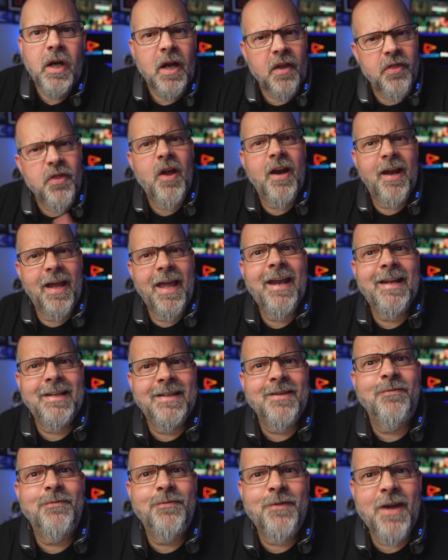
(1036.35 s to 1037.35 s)
I thought I had a
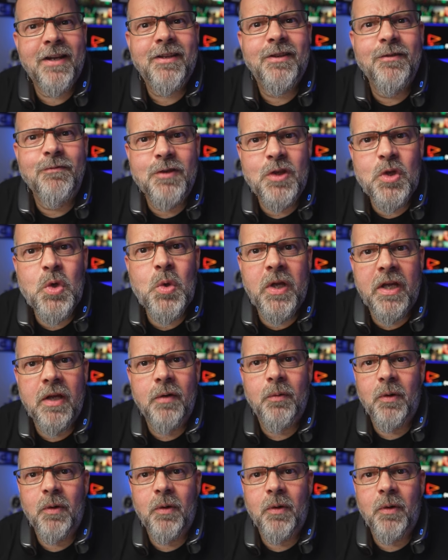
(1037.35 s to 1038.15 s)
defective unit,